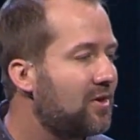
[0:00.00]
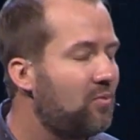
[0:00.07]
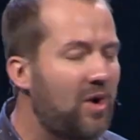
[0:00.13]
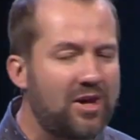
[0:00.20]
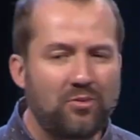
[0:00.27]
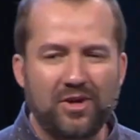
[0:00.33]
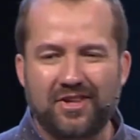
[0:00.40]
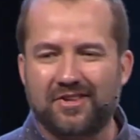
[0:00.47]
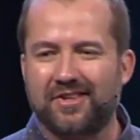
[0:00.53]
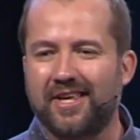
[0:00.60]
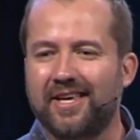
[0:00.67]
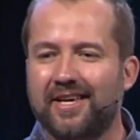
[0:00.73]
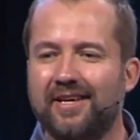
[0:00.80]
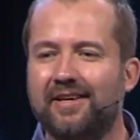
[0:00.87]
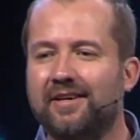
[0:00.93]
Why do we
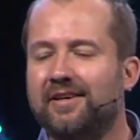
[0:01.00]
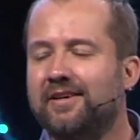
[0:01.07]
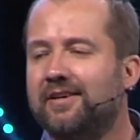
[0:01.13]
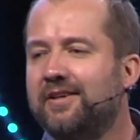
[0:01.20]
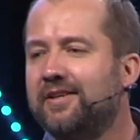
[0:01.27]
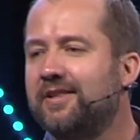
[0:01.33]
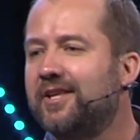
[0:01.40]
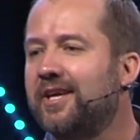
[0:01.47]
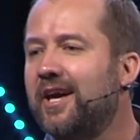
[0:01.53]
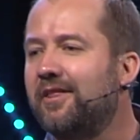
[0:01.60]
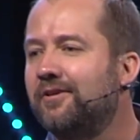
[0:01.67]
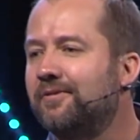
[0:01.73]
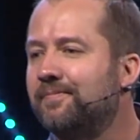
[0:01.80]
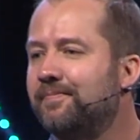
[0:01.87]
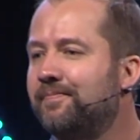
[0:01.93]
sing together?